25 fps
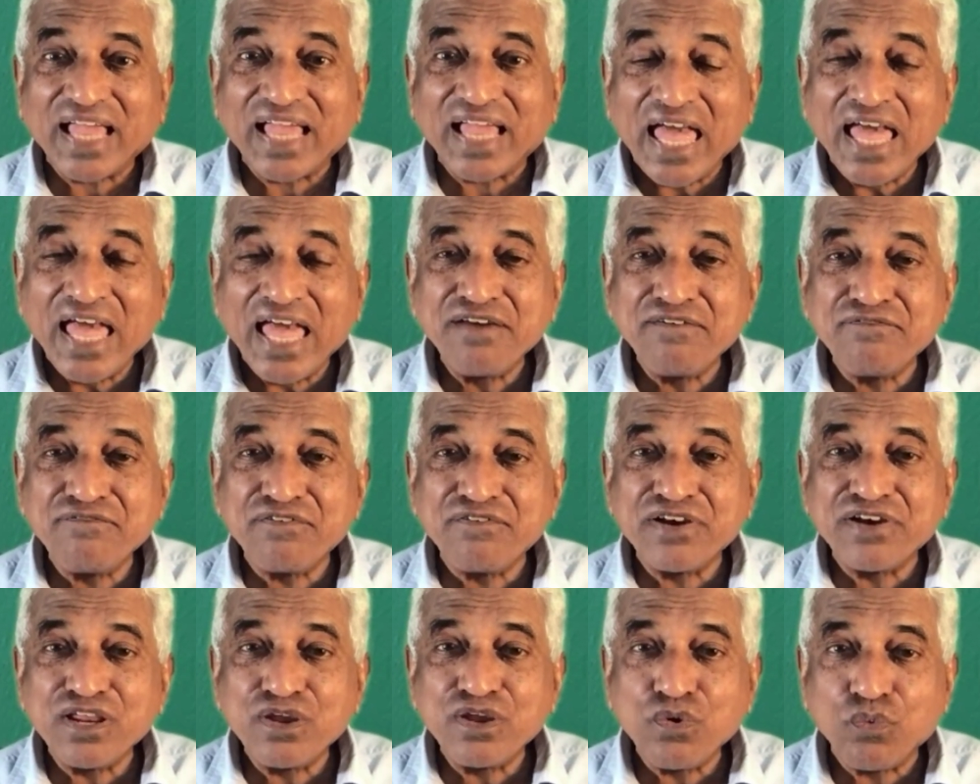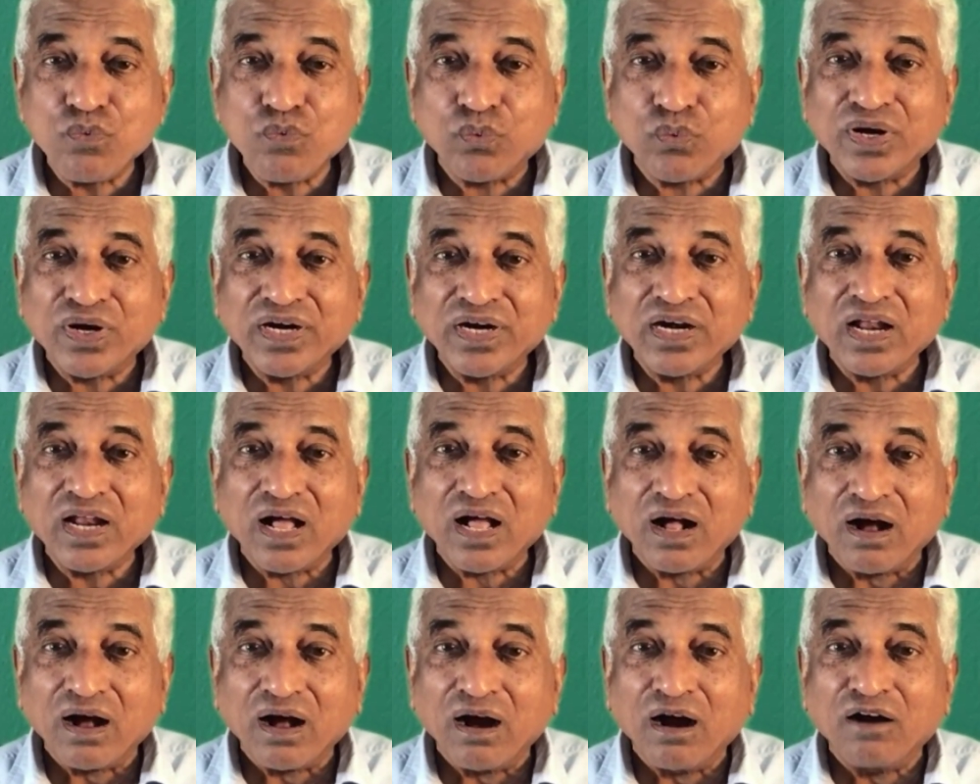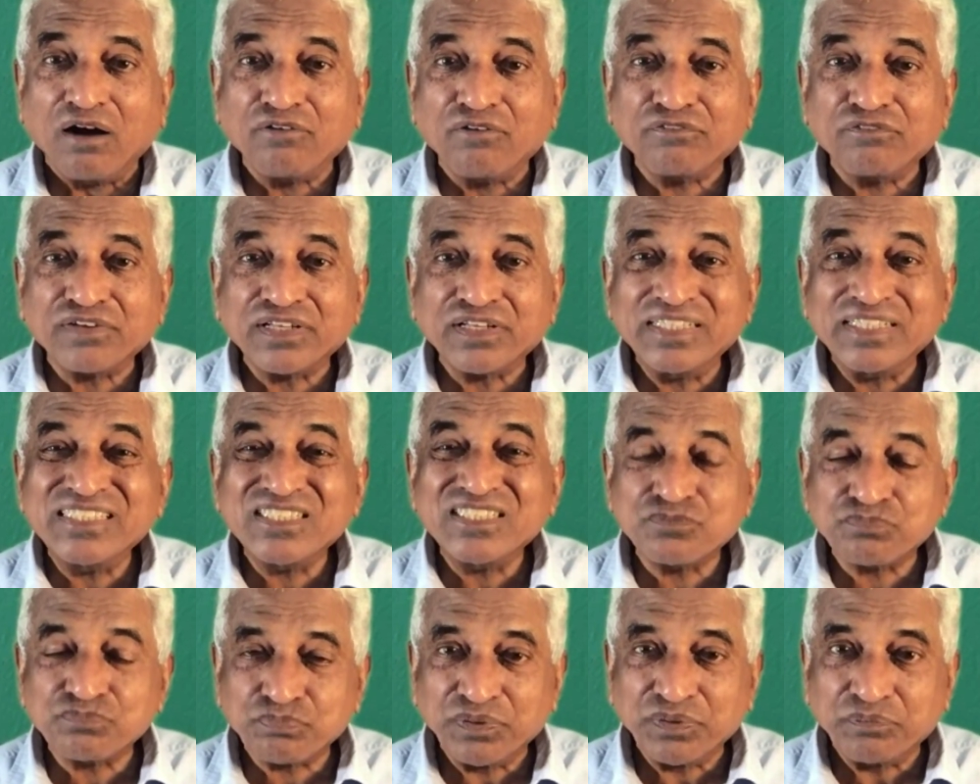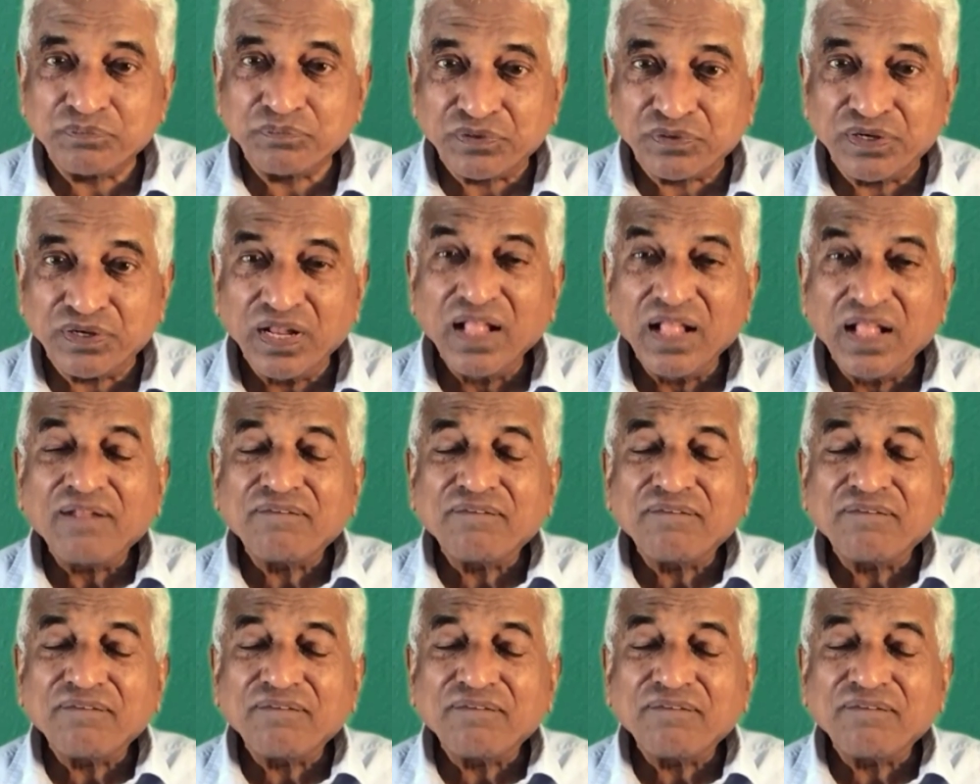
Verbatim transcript: every one of his people.